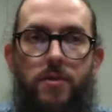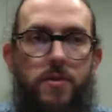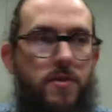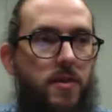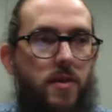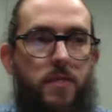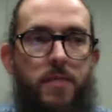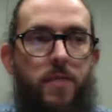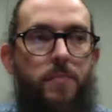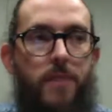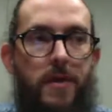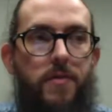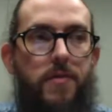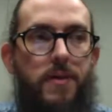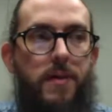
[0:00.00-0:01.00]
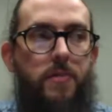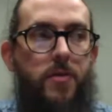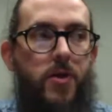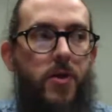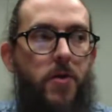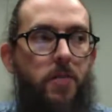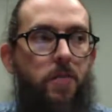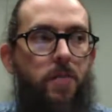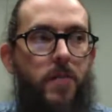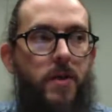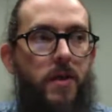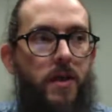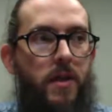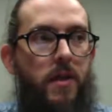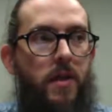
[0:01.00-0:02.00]
It's not gonna be a big thing, but
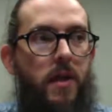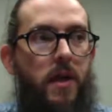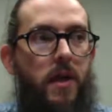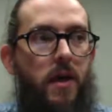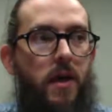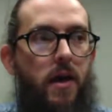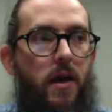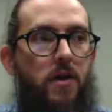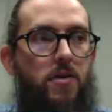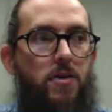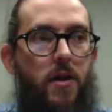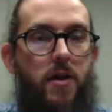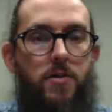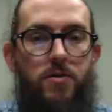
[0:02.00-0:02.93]
I